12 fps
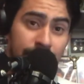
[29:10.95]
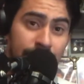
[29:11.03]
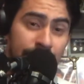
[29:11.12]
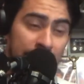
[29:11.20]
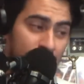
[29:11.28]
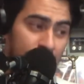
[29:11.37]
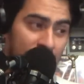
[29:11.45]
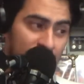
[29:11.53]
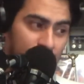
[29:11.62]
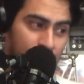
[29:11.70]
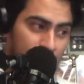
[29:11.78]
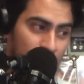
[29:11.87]
Michael Myers
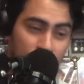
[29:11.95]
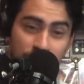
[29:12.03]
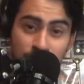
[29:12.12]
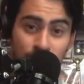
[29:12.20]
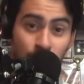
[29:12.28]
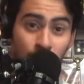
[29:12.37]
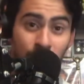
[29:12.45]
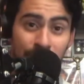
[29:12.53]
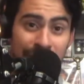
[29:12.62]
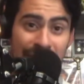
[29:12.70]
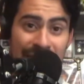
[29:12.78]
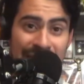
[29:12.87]
movie was the
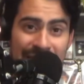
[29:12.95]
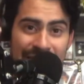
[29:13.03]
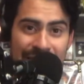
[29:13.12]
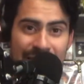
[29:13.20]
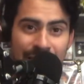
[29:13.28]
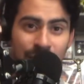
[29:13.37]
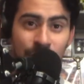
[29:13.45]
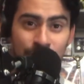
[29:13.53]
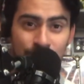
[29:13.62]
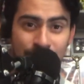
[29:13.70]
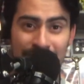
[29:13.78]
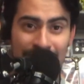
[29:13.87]
one that's like
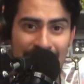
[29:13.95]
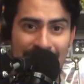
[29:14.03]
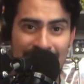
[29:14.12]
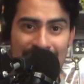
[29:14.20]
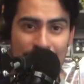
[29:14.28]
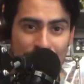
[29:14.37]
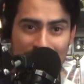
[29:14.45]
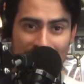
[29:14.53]
also not as damaged,